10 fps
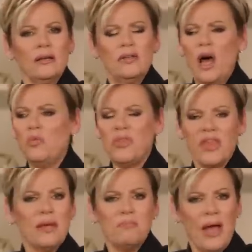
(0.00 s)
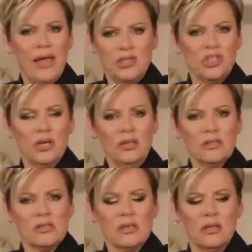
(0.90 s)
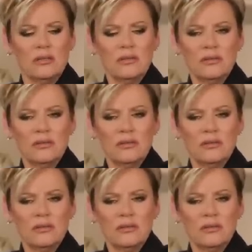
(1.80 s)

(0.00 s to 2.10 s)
not with impatience and